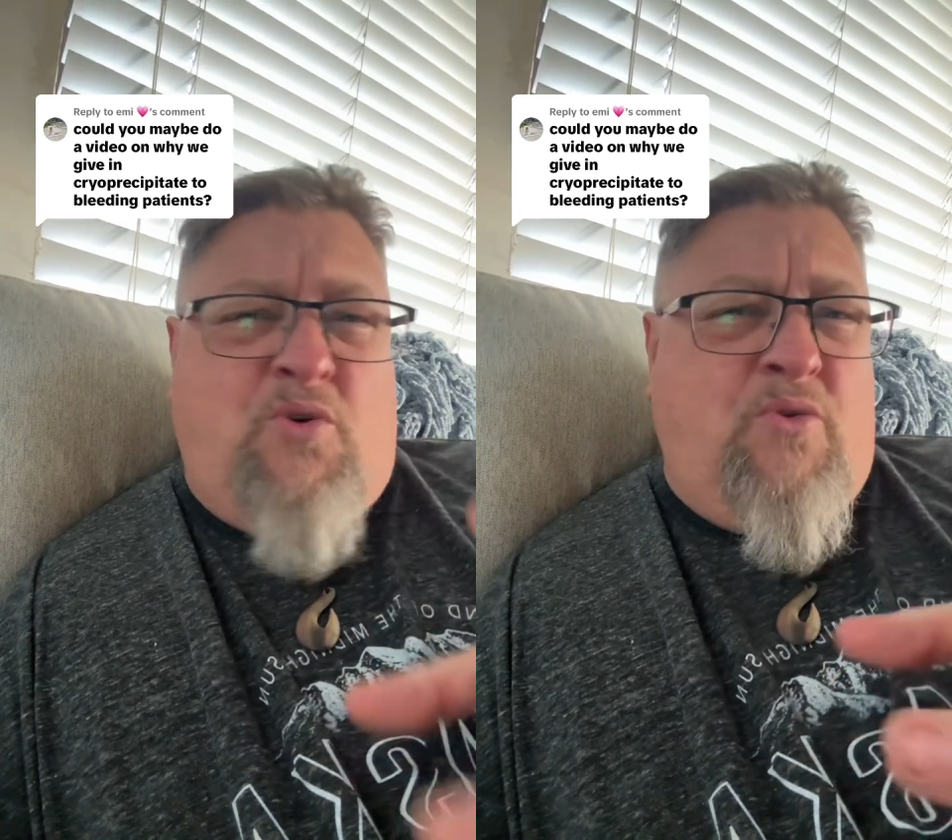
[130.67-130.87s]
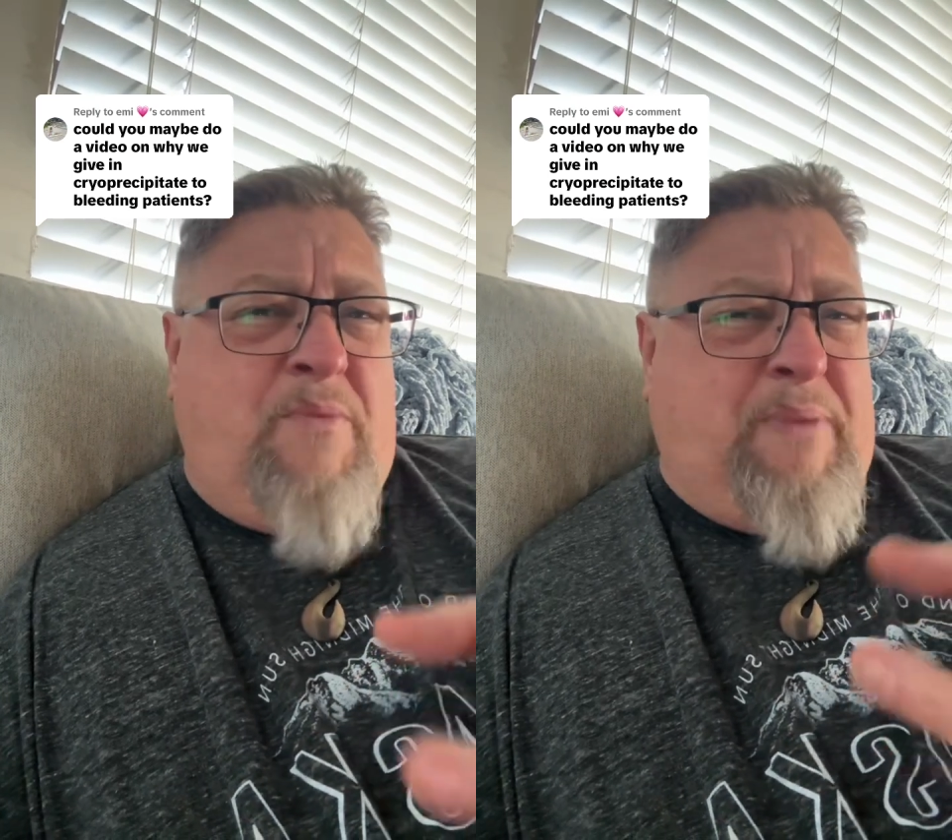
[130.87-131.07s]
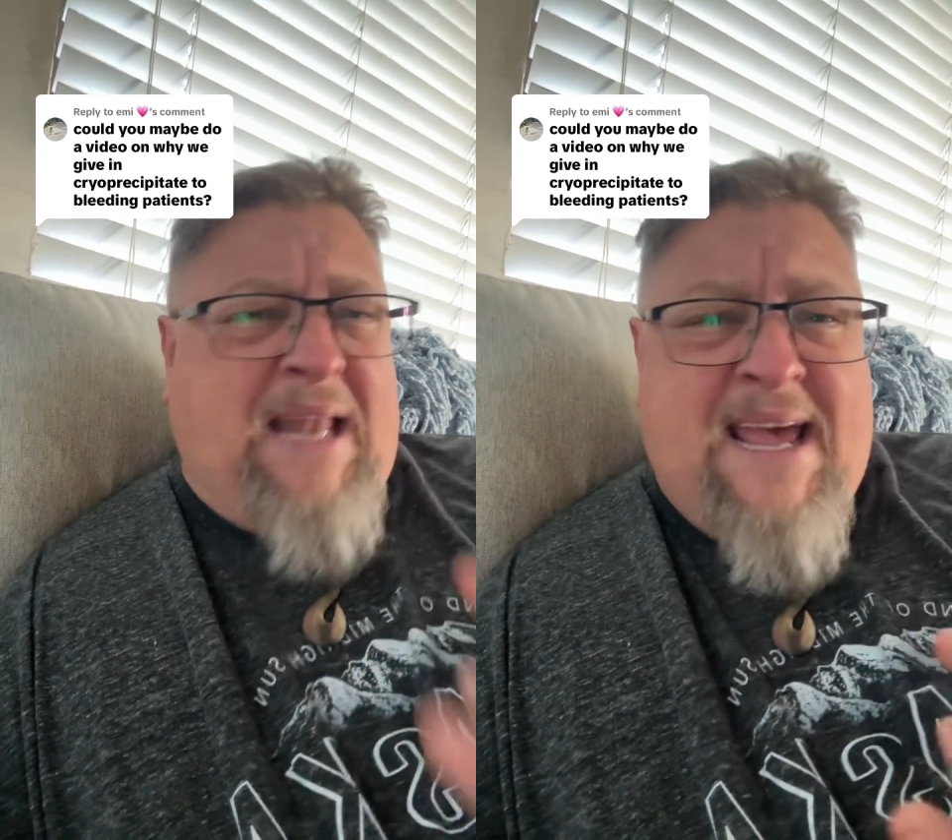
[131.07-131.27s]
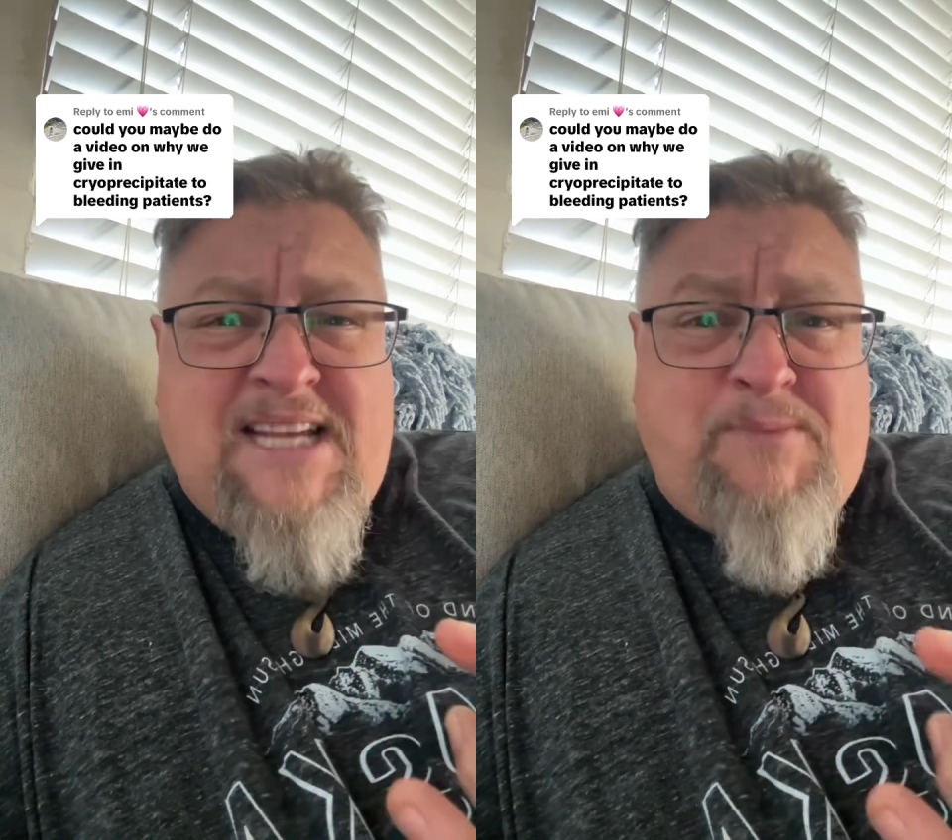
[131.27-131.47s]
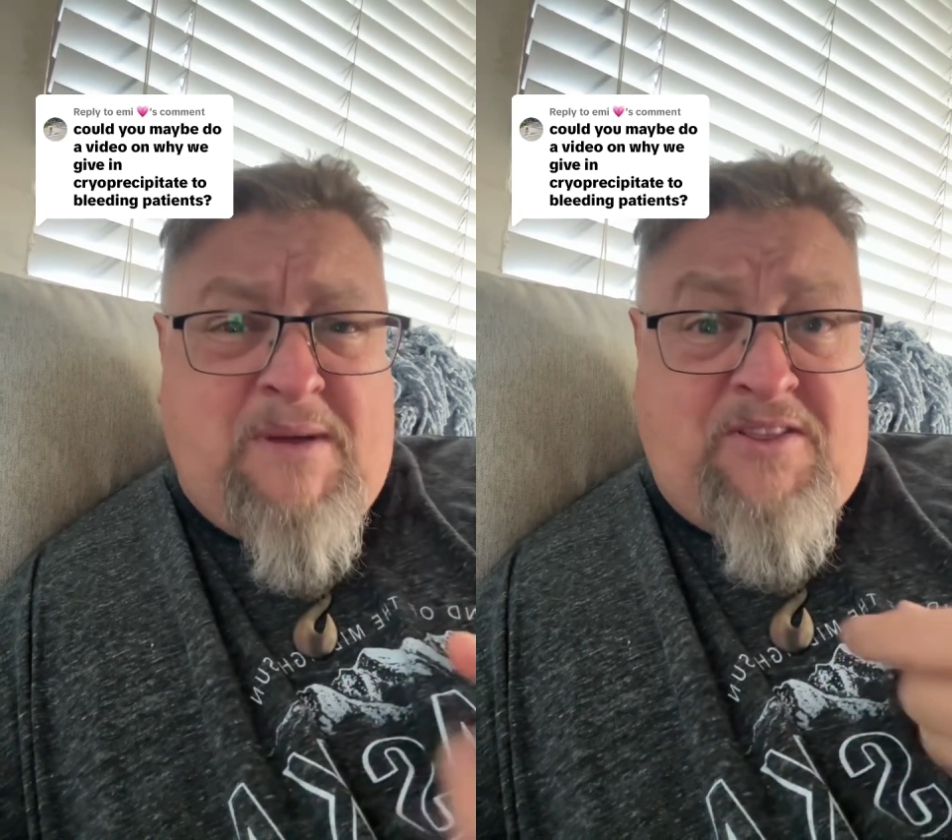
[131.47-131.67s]
all the
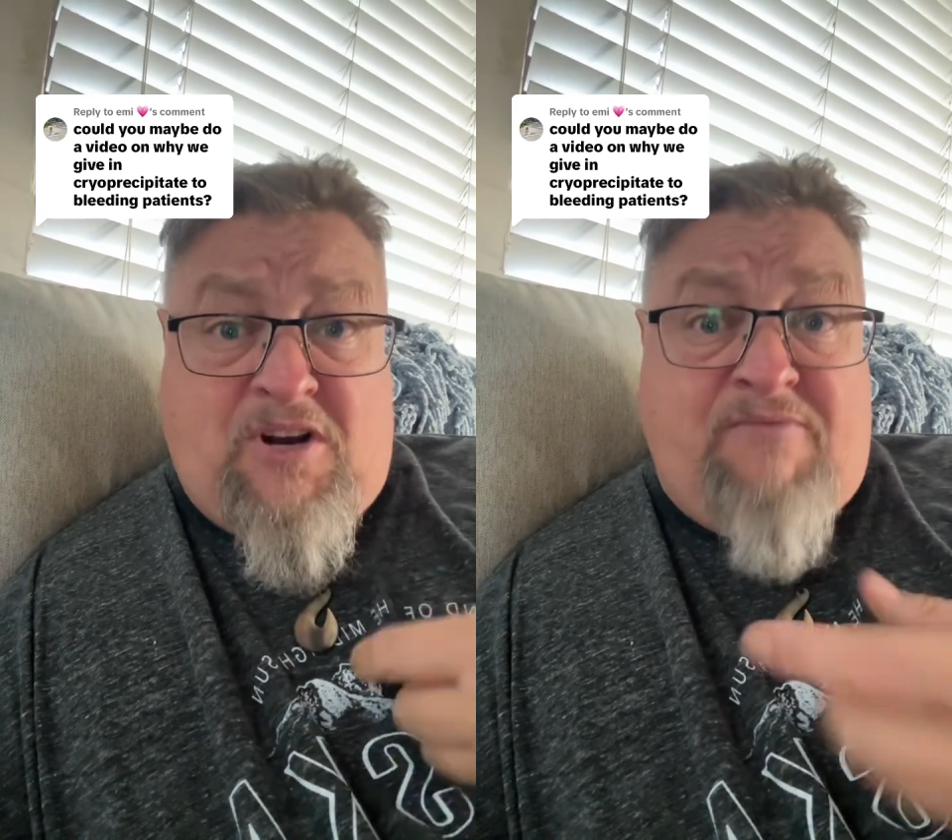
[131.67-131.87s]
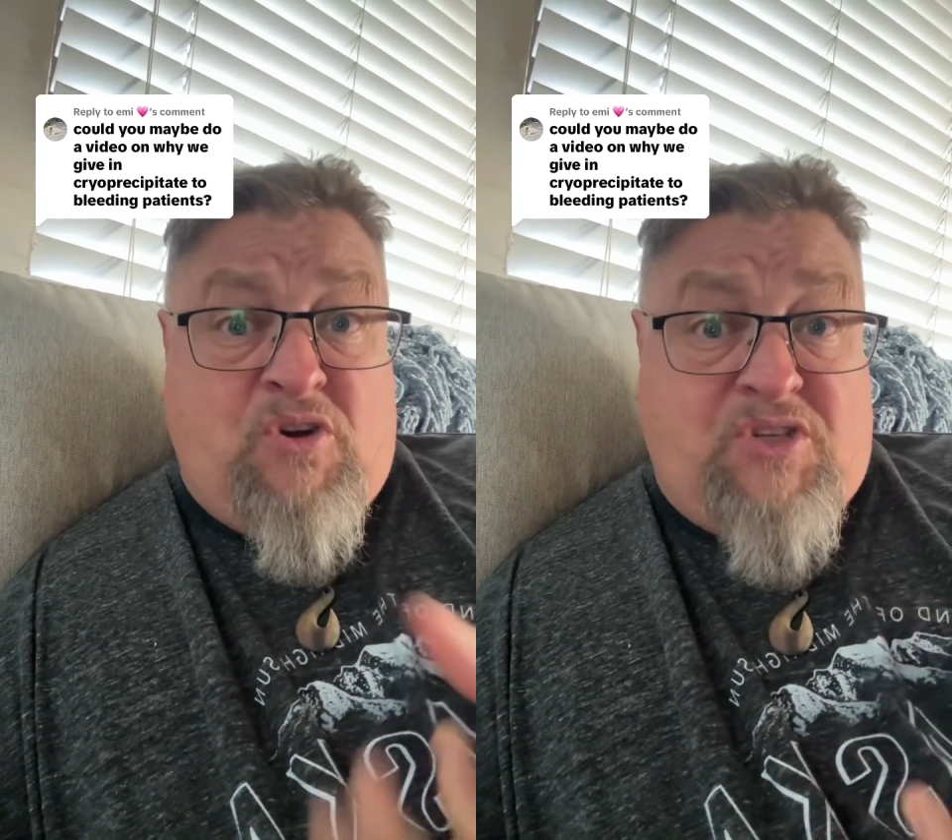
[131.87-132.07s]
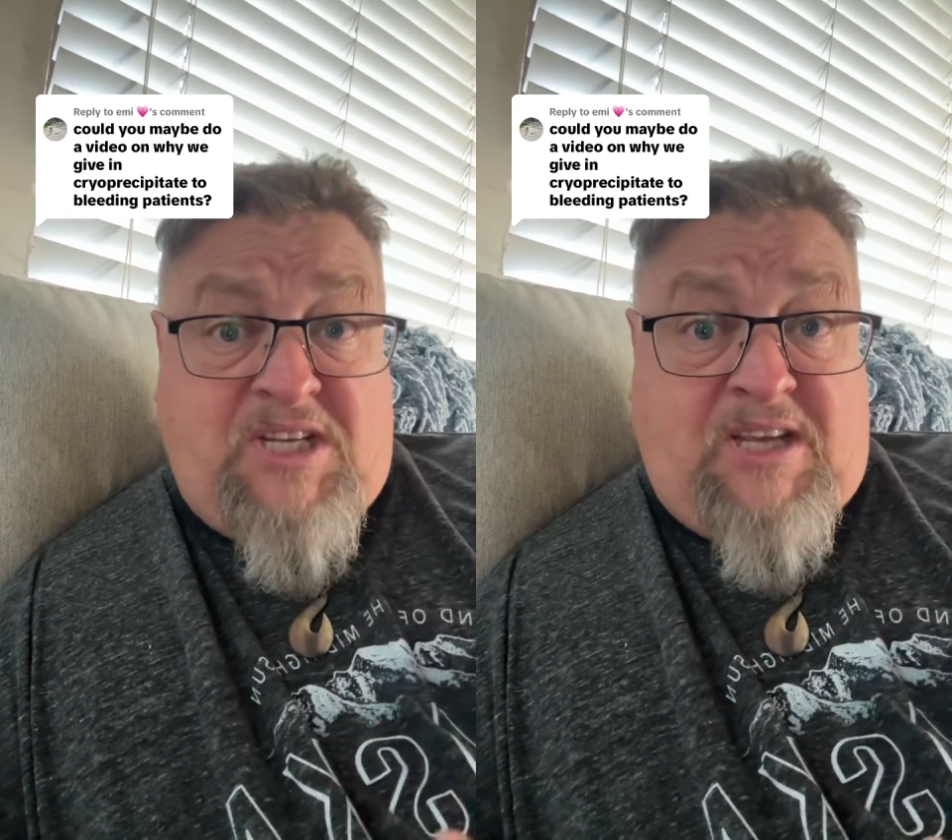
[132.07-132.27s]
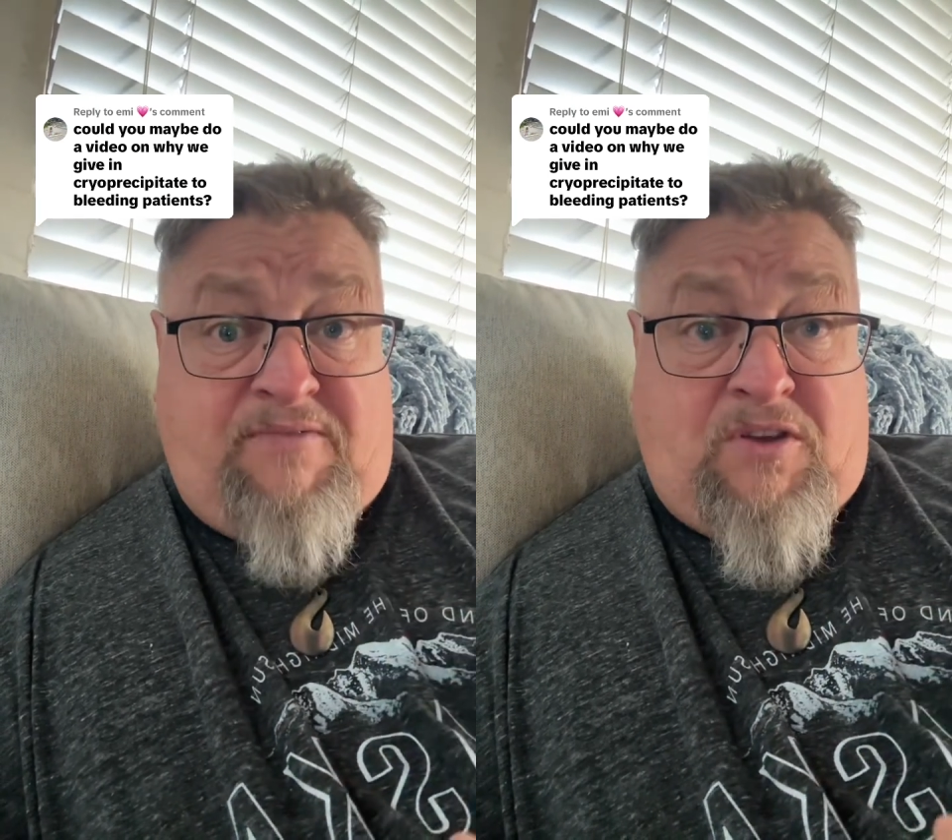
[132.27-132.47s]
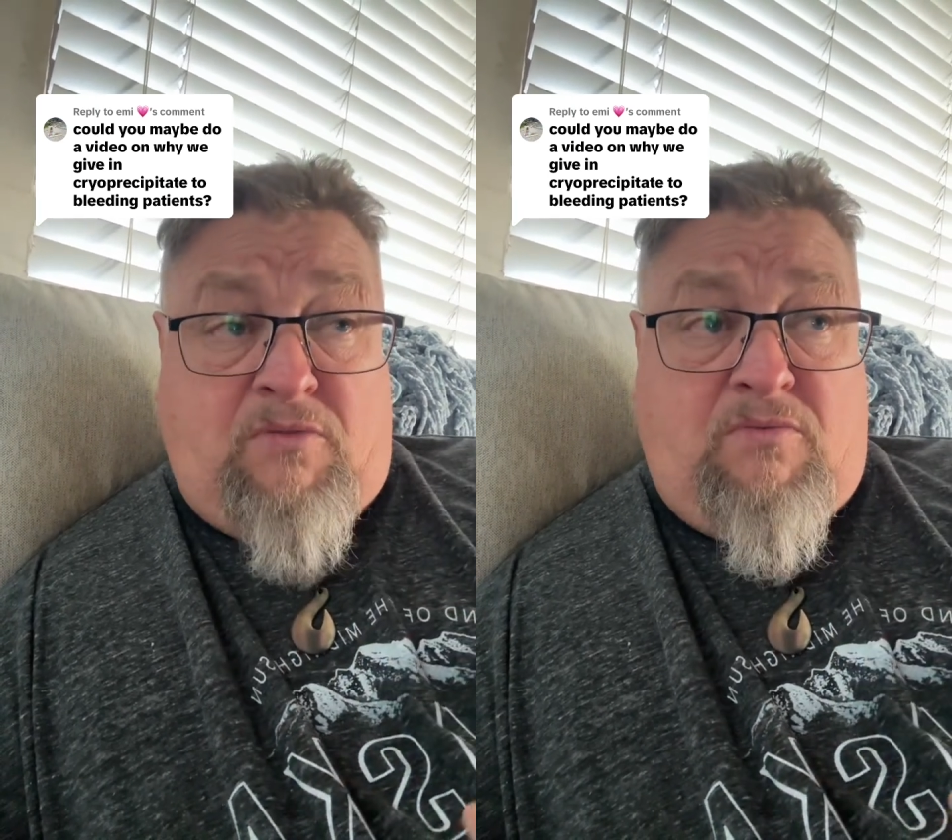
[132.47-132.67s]
plasma that I've got to
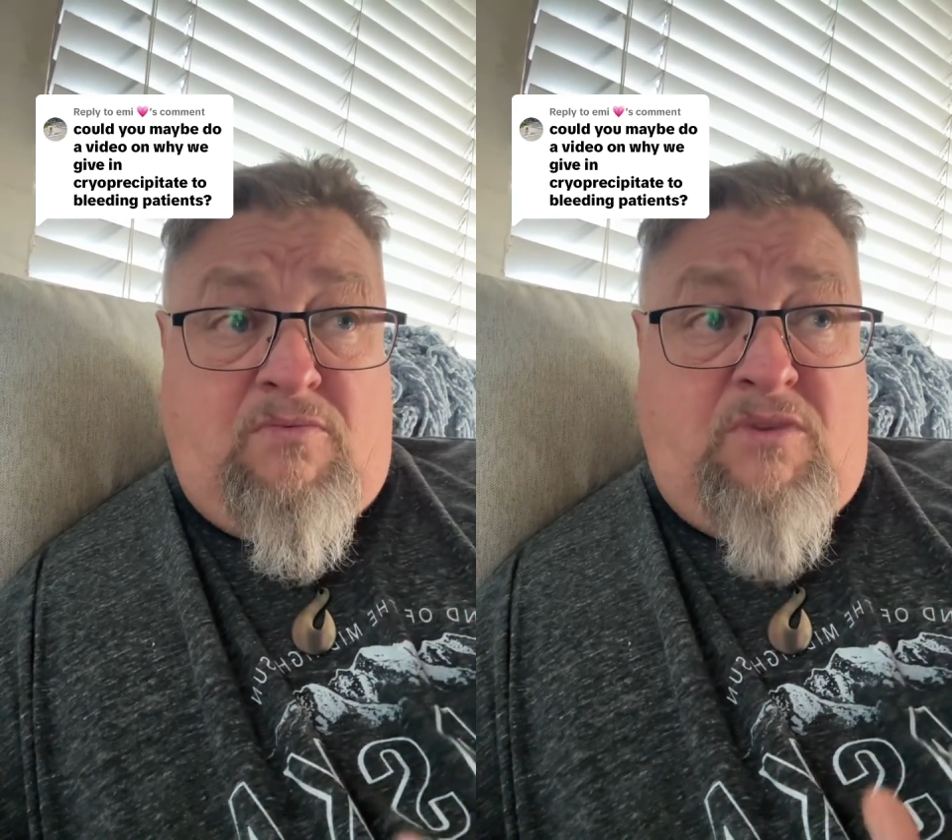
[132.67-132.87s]
give you?